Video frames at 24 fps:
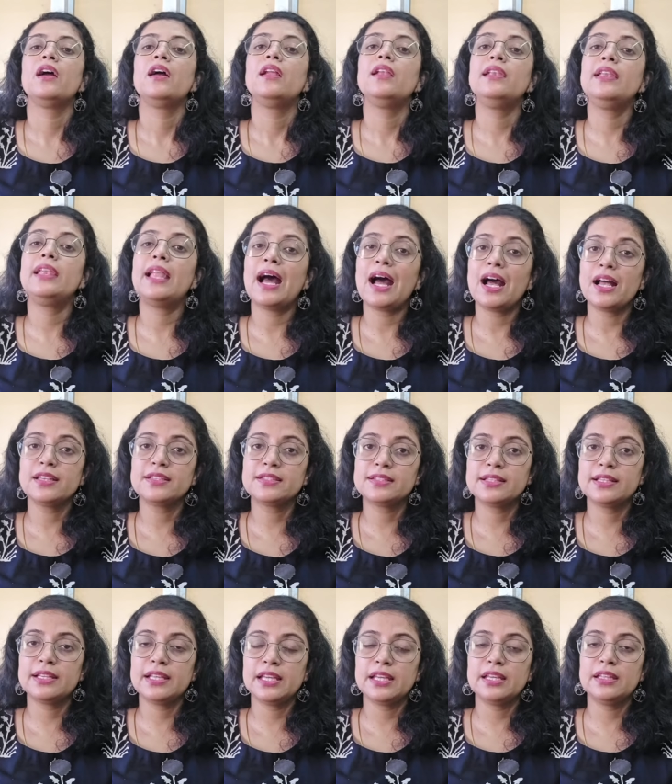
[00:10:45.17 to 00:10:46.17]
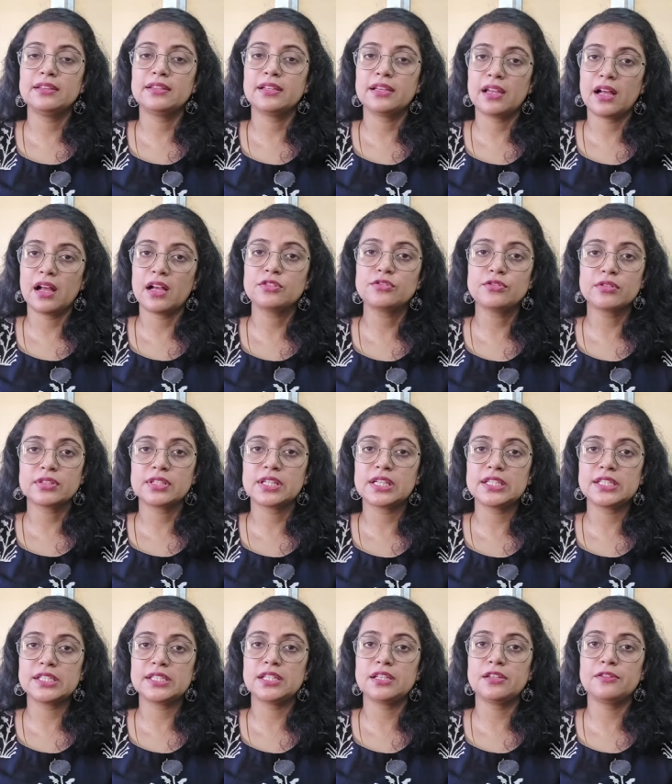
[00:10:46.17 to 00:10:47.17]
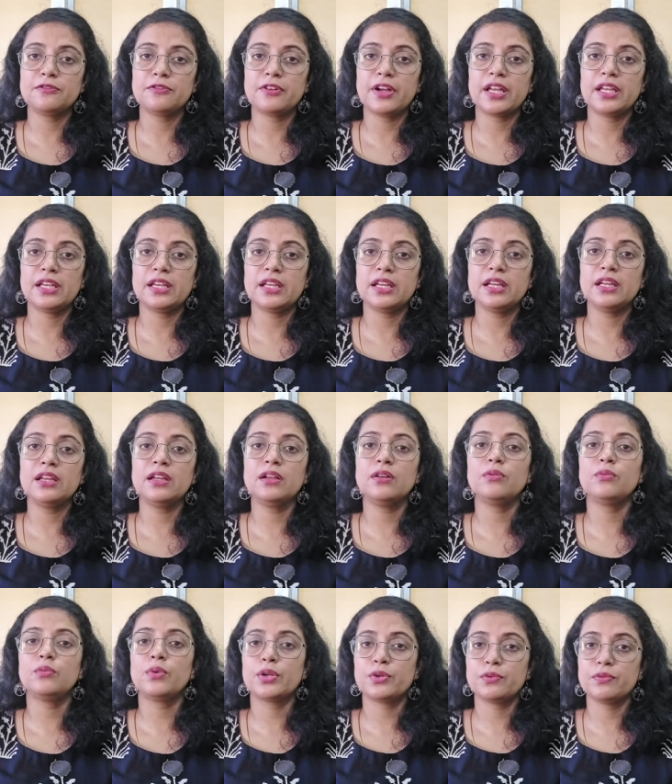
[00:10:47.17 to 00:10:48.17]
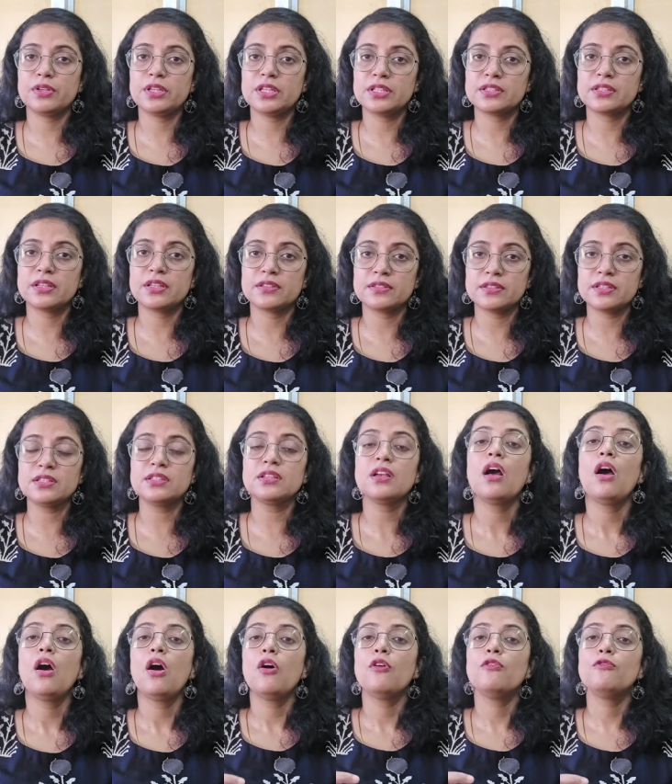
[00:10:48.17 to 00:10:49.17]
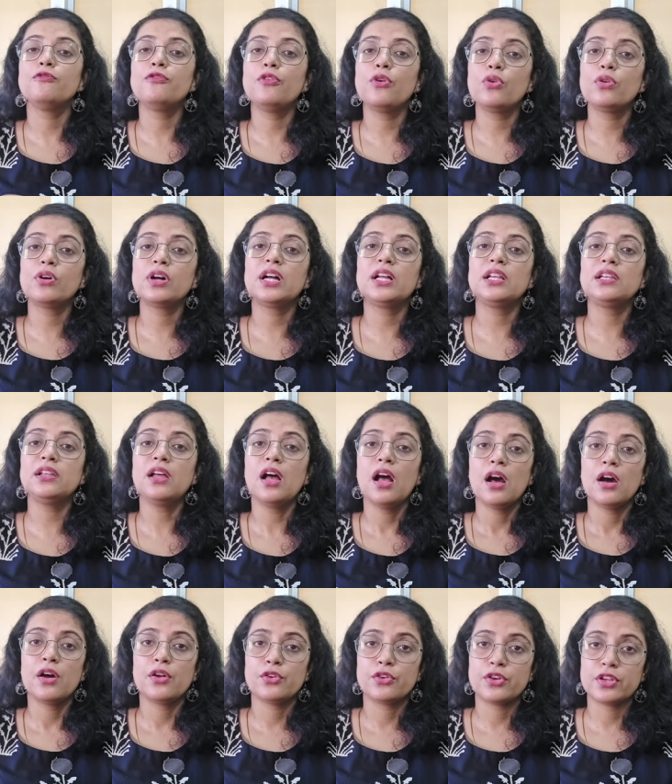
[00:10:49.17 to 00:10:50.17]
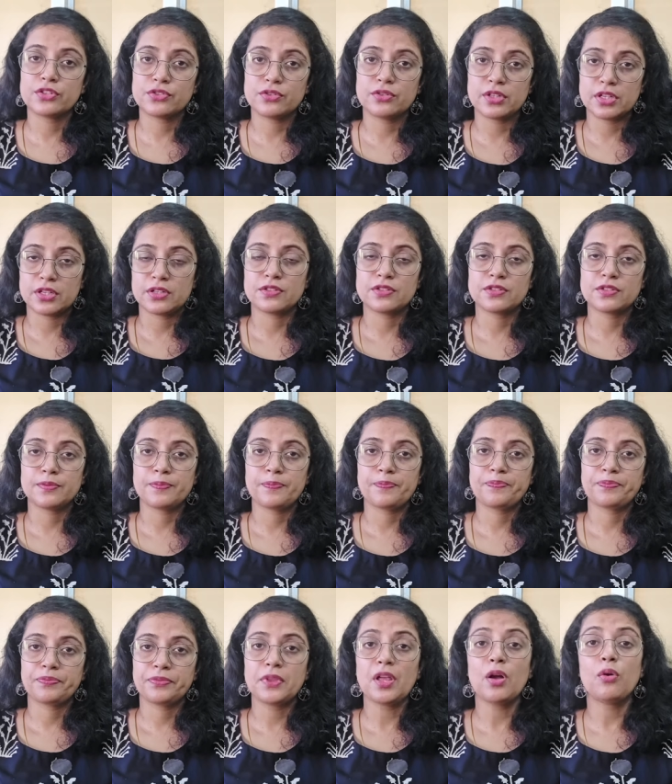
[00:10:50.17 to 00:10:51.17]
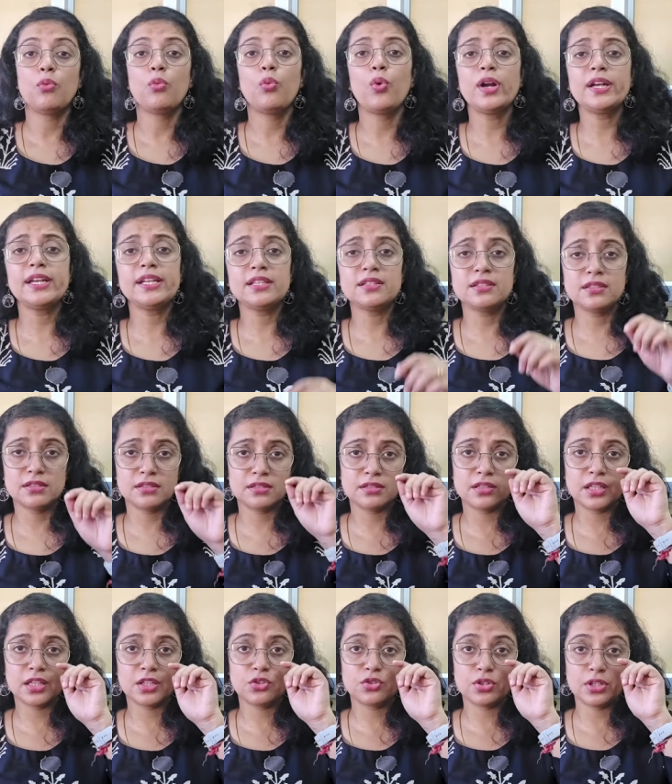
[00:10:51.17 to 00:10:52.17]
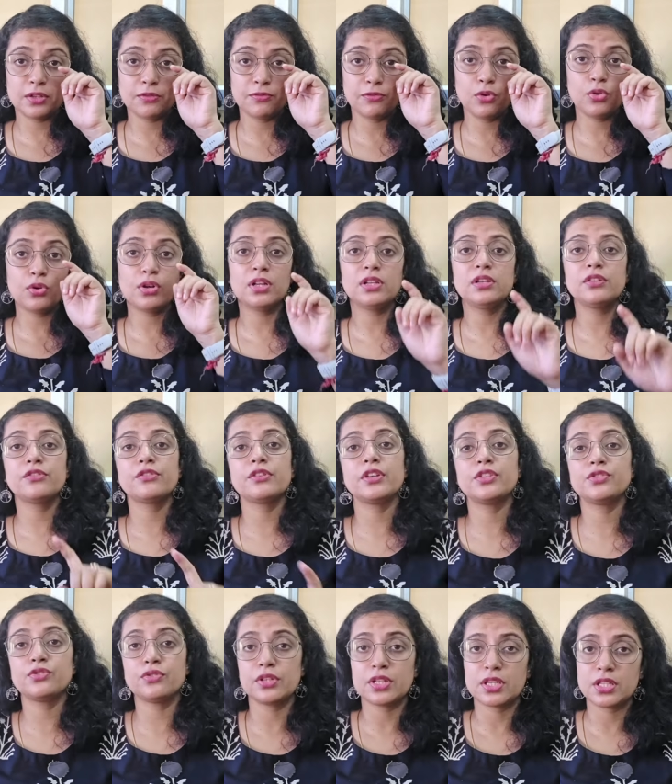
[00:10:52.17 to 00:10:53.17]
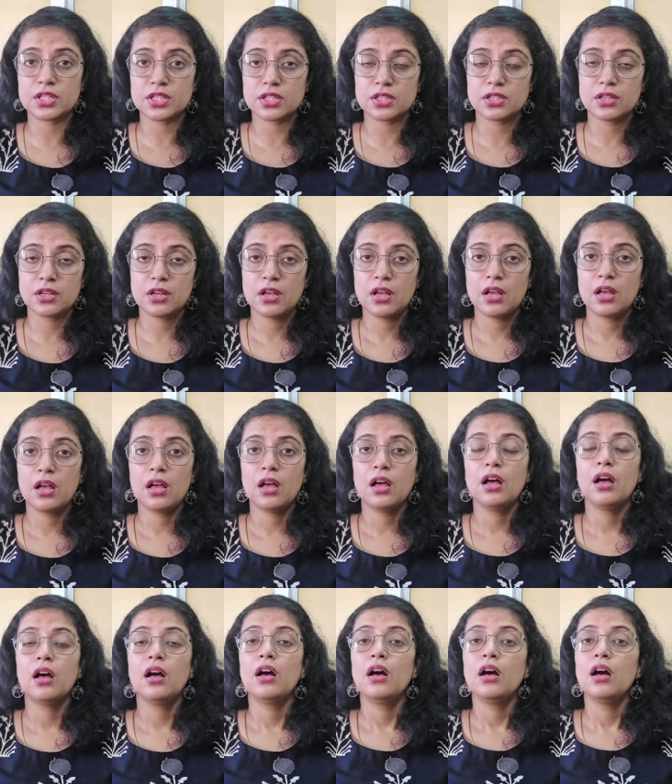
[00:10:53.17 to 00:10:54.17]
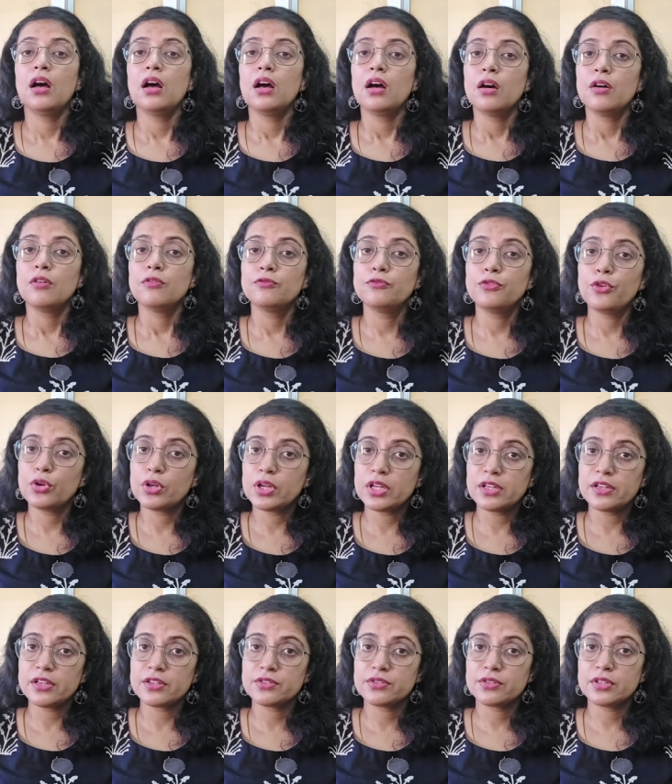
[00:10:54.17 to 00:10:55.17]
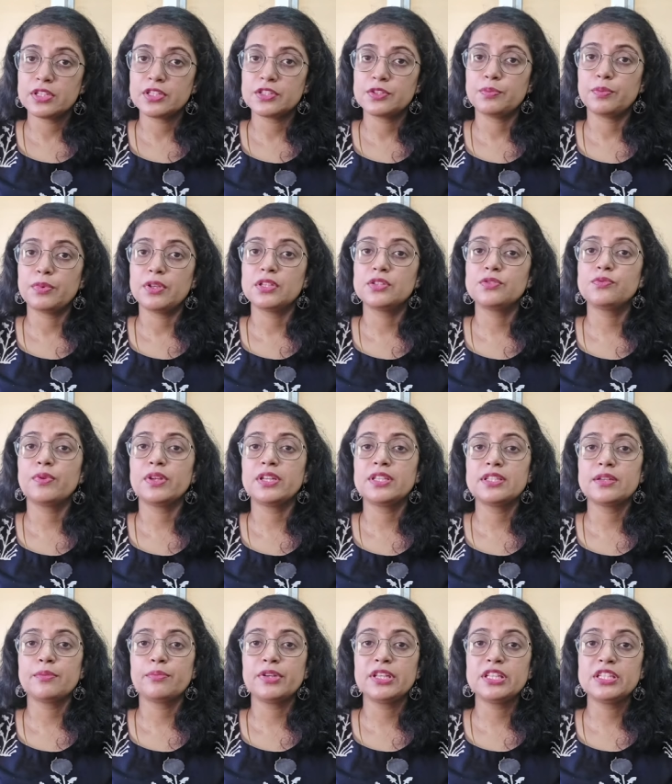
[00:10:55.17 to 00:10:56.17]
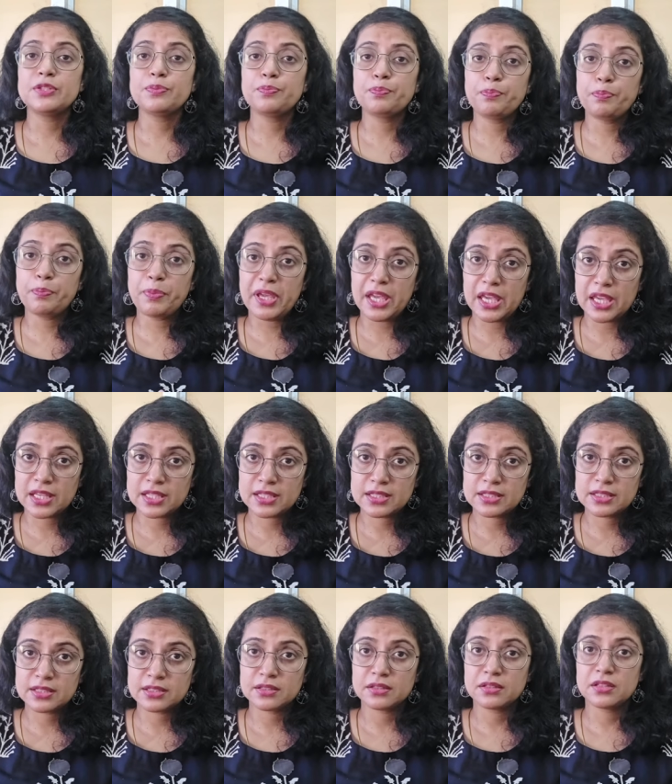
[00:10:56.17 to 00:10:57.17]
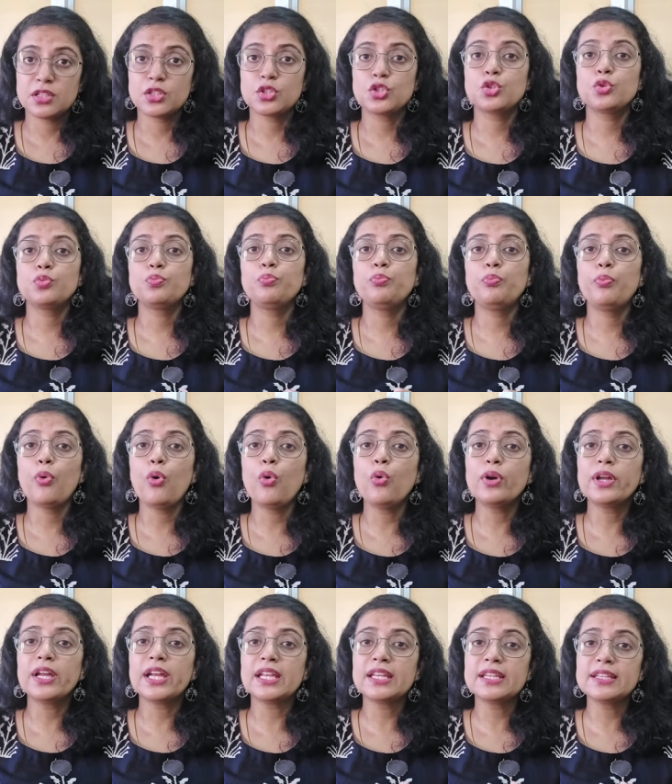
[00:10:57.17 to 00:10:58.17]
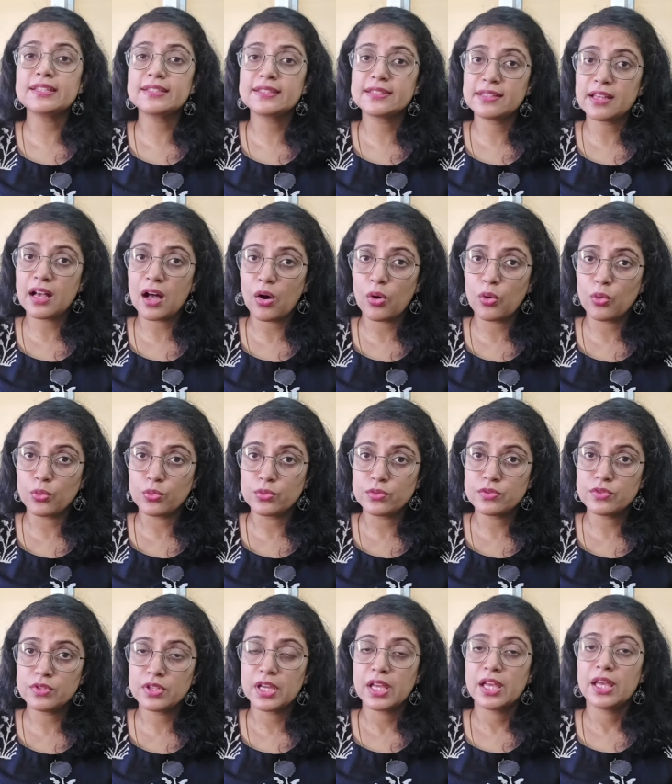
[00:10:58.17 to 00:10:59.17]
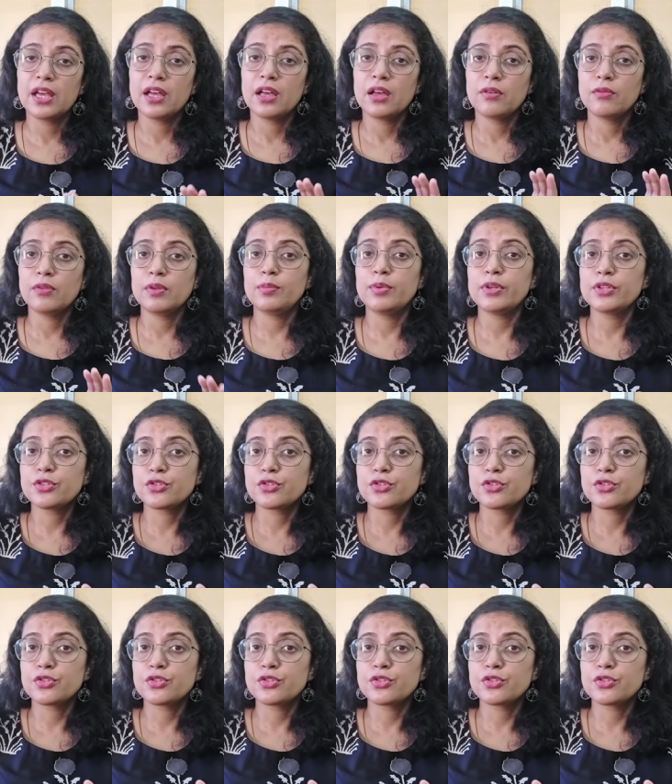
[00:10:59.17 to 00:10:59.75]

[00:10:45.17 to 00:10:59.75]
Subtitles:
Lastly, the last auscultatory finding what we discuss is vocal resonance. Now, what is actually vocal resonance? Vocal resonance means when somebody speaks, the spoken sound will be